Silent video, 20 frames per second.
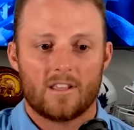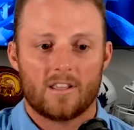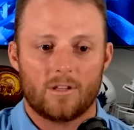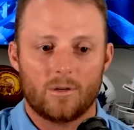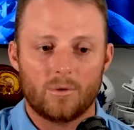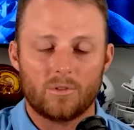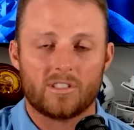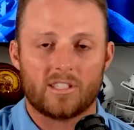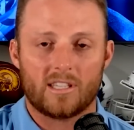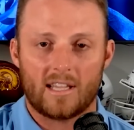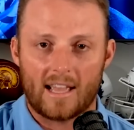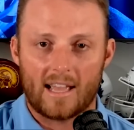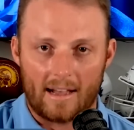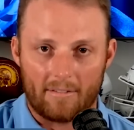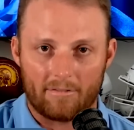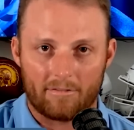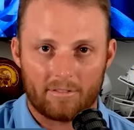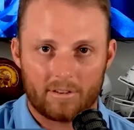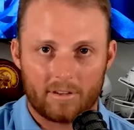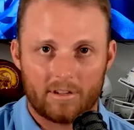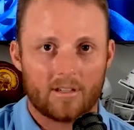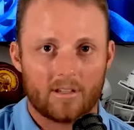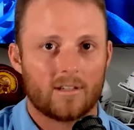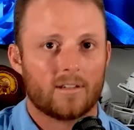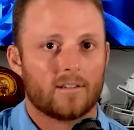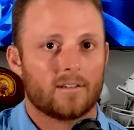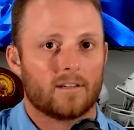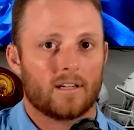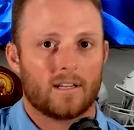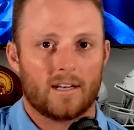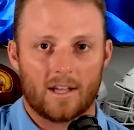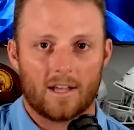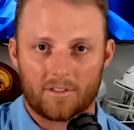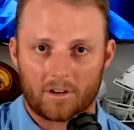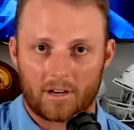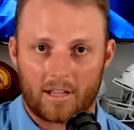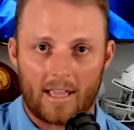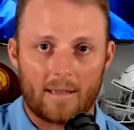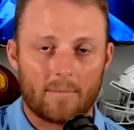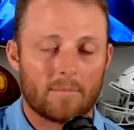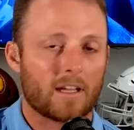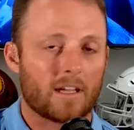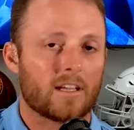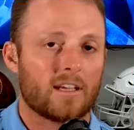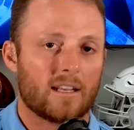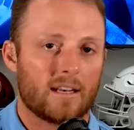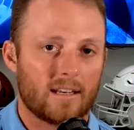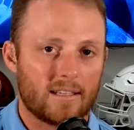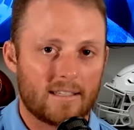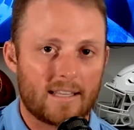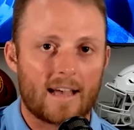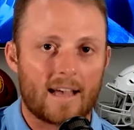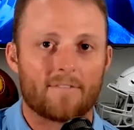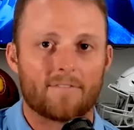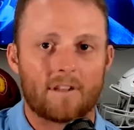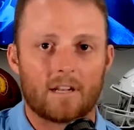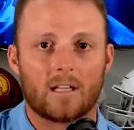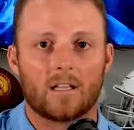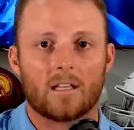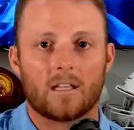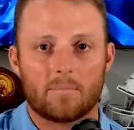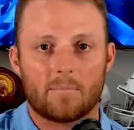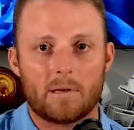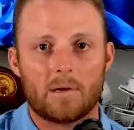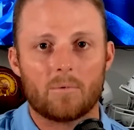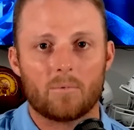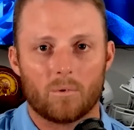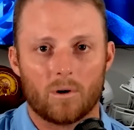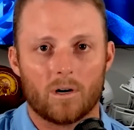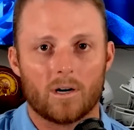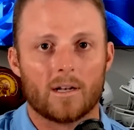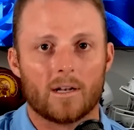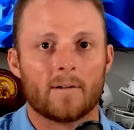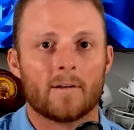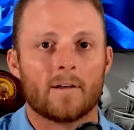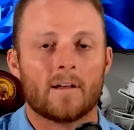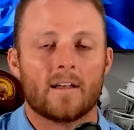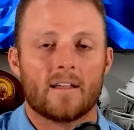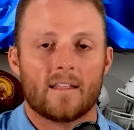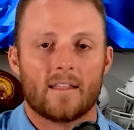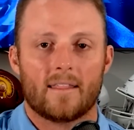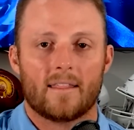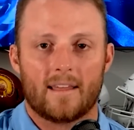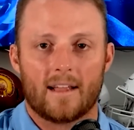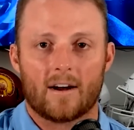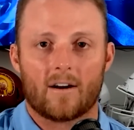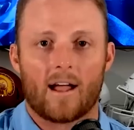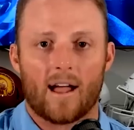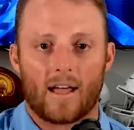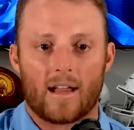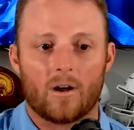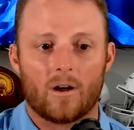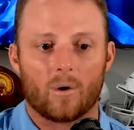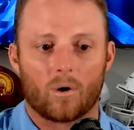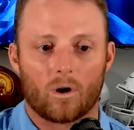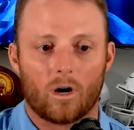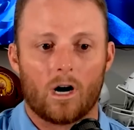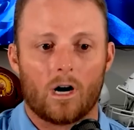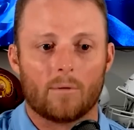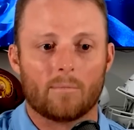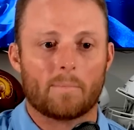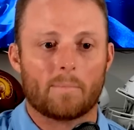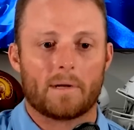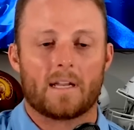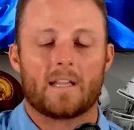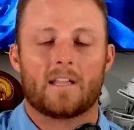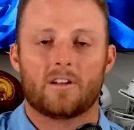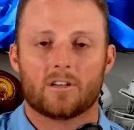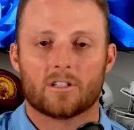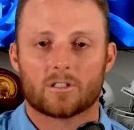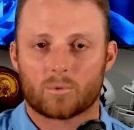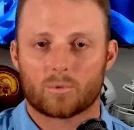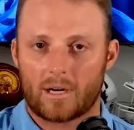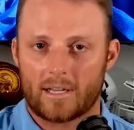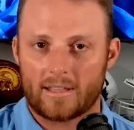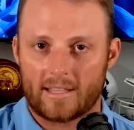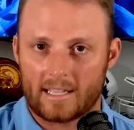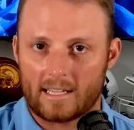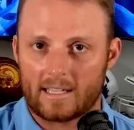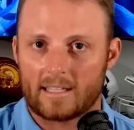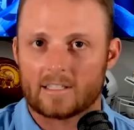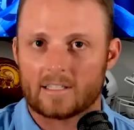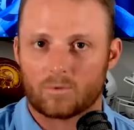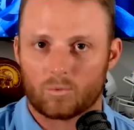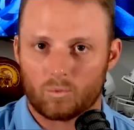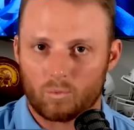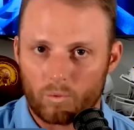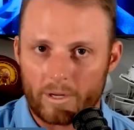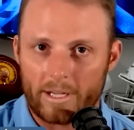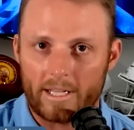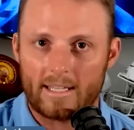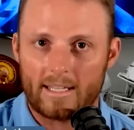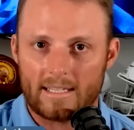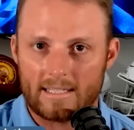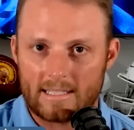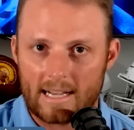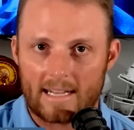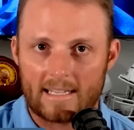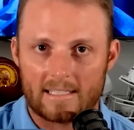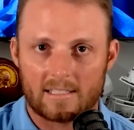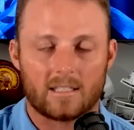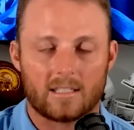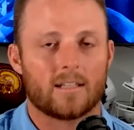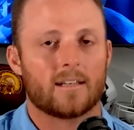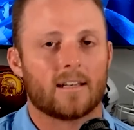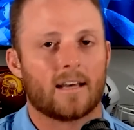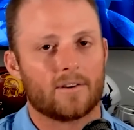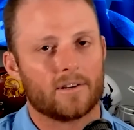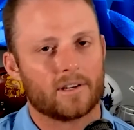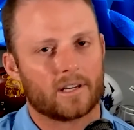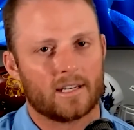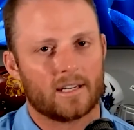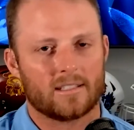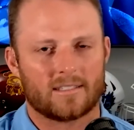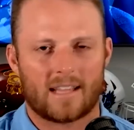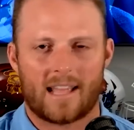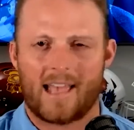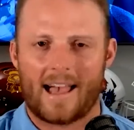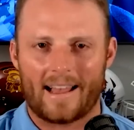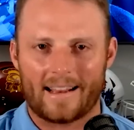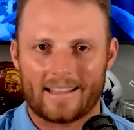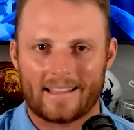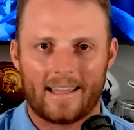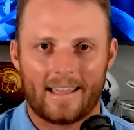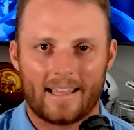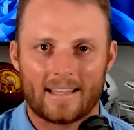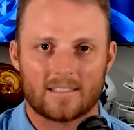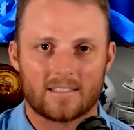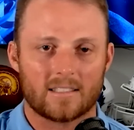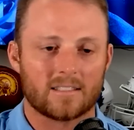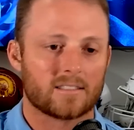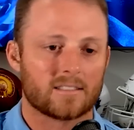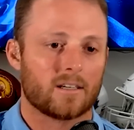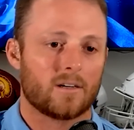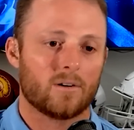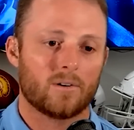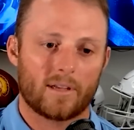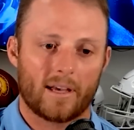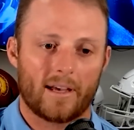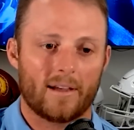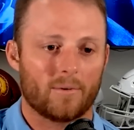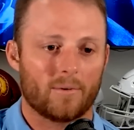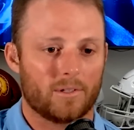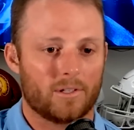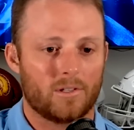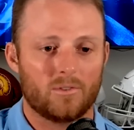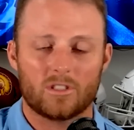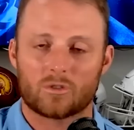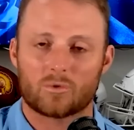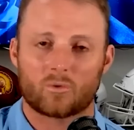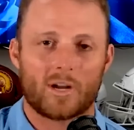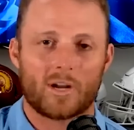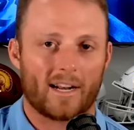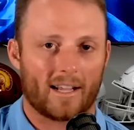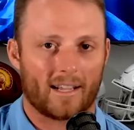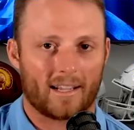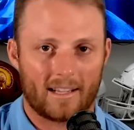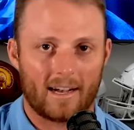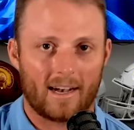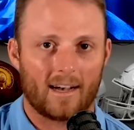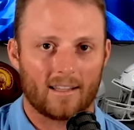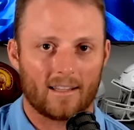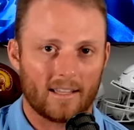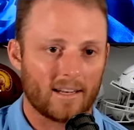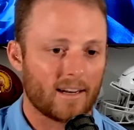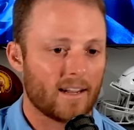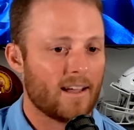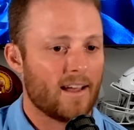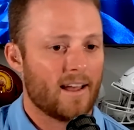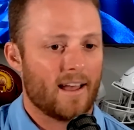U C F, another game that can definitely be won there at Oklahoma, but here's where I think it gets really dicey. Now you're going to say at Kansas, okay, well, you just ran a gauntlet.